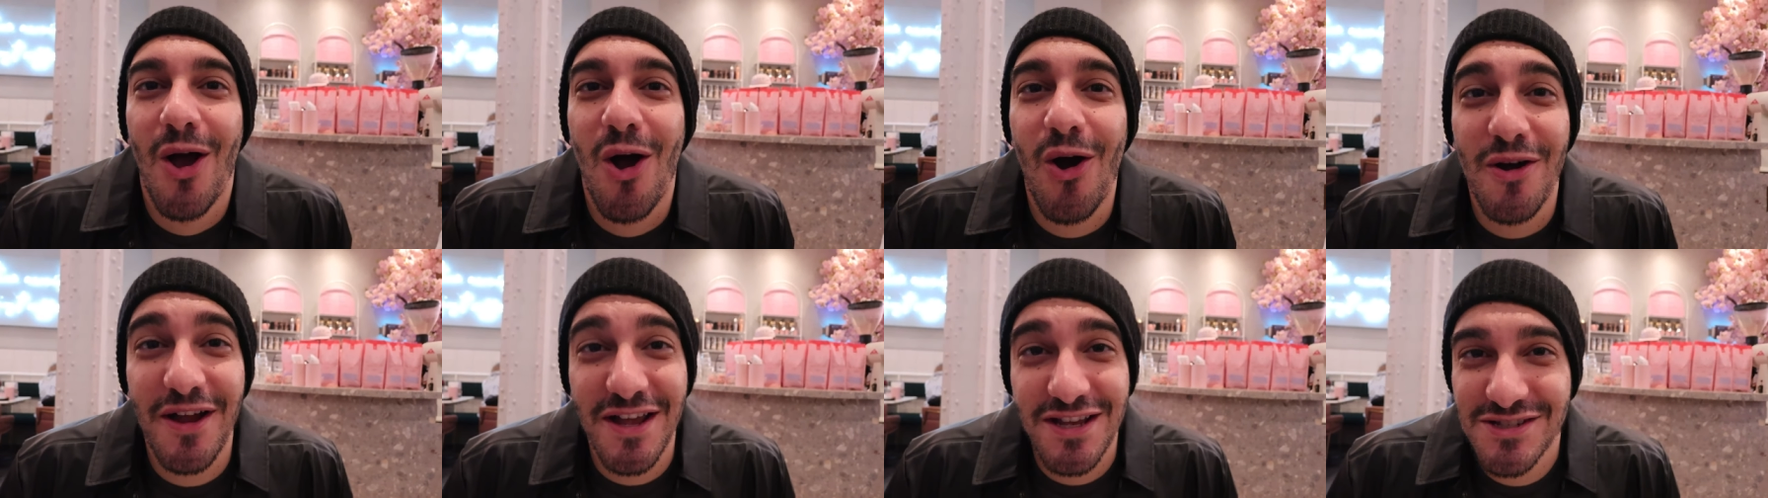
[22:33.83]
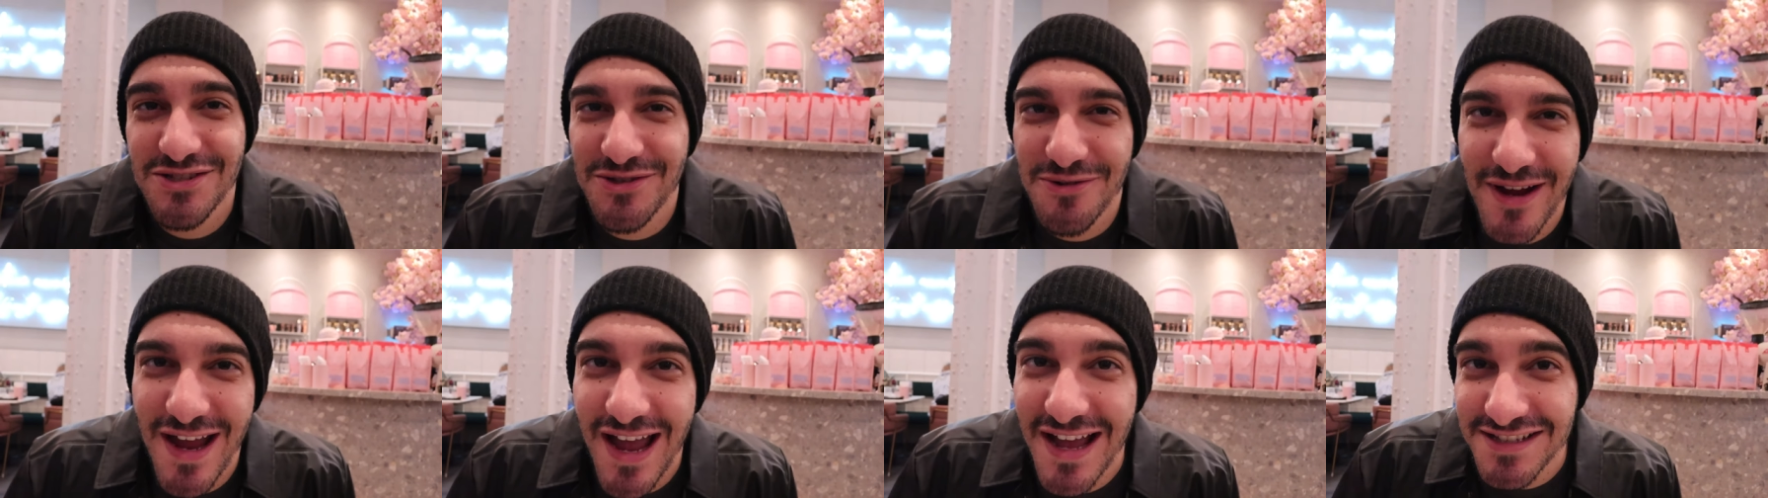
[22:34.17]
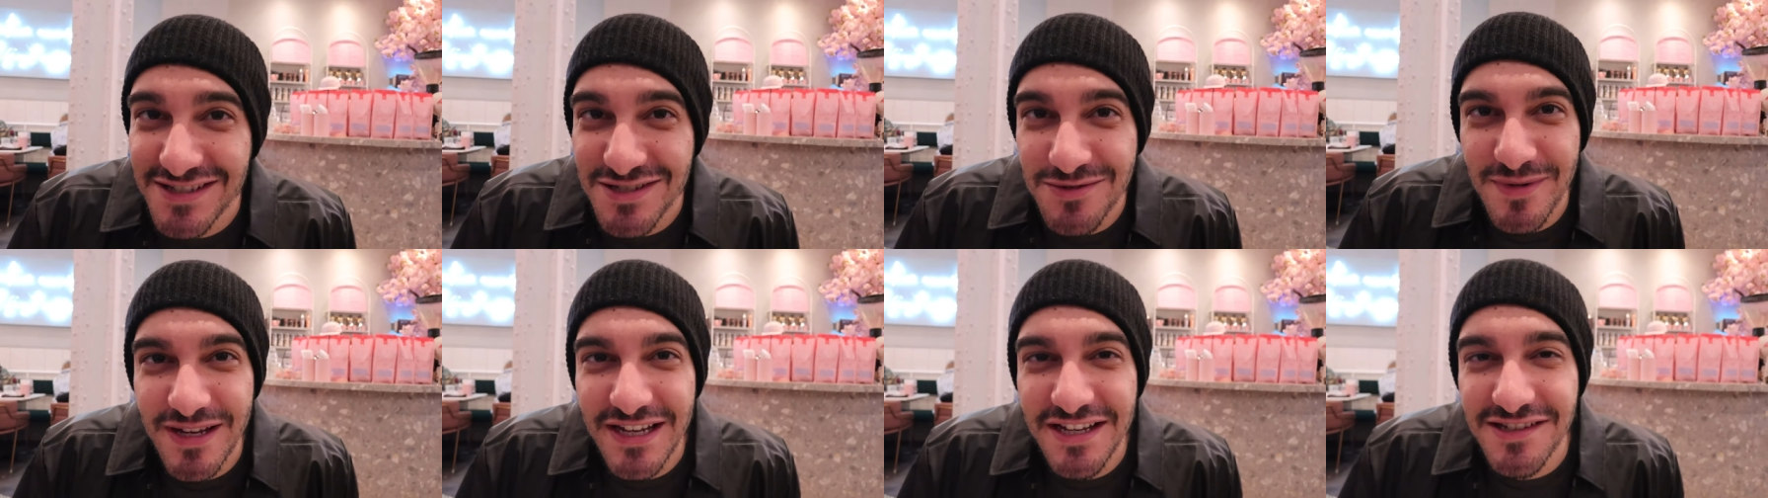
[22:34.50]
Okay, so we
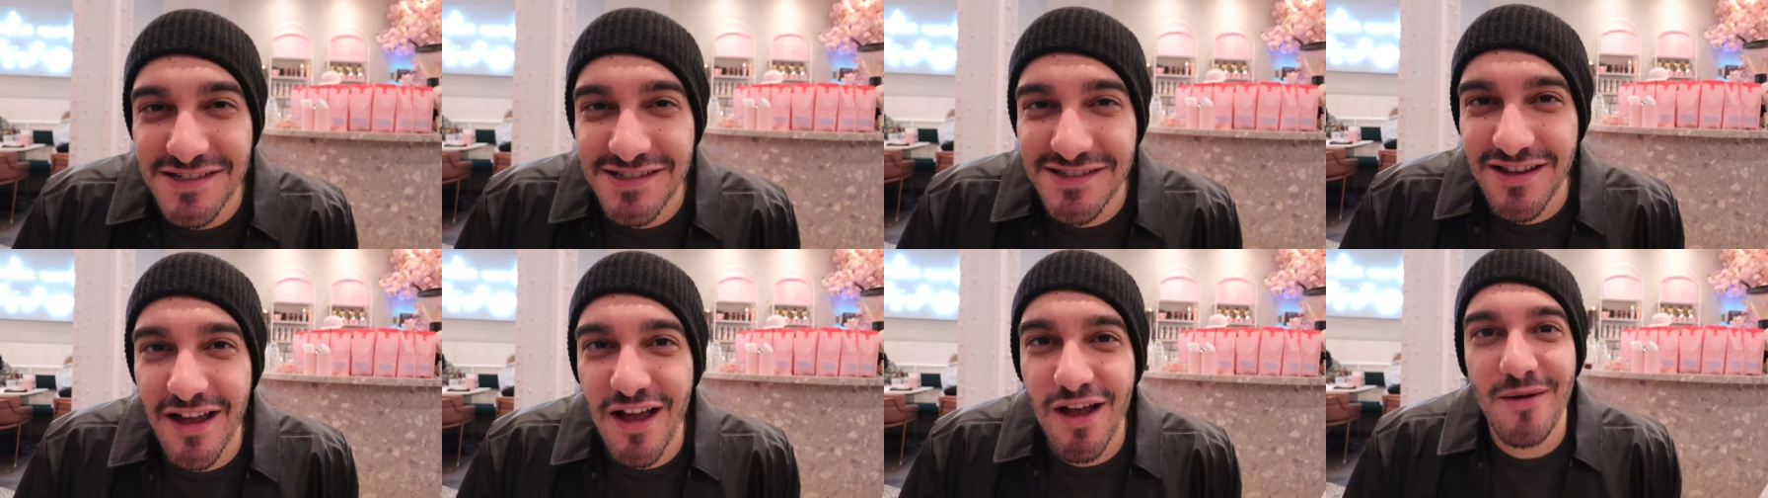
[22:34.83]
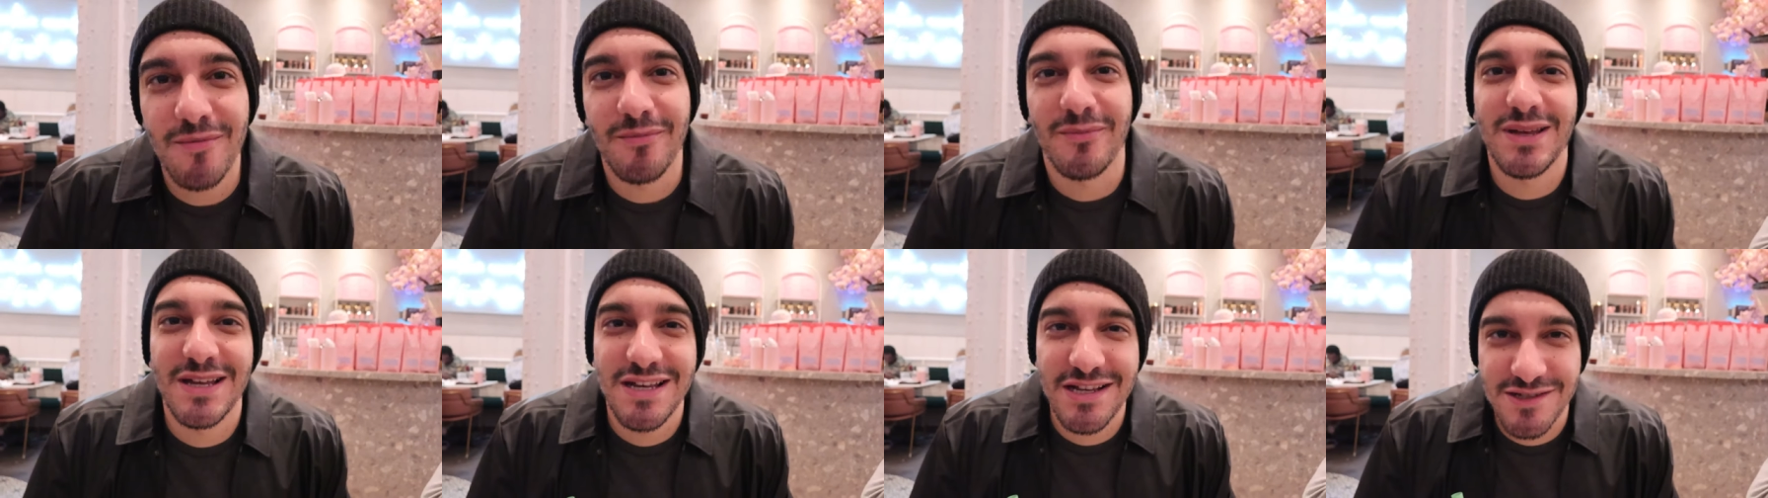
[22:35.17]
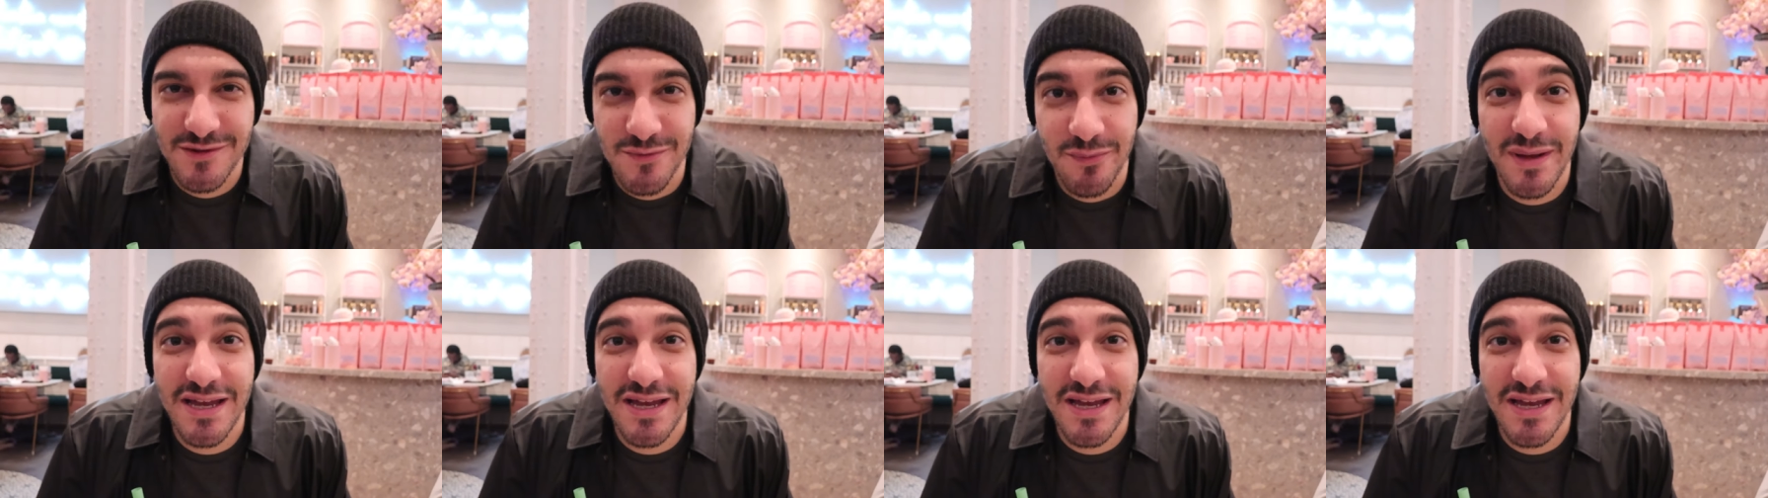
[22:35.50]
had to make a stop because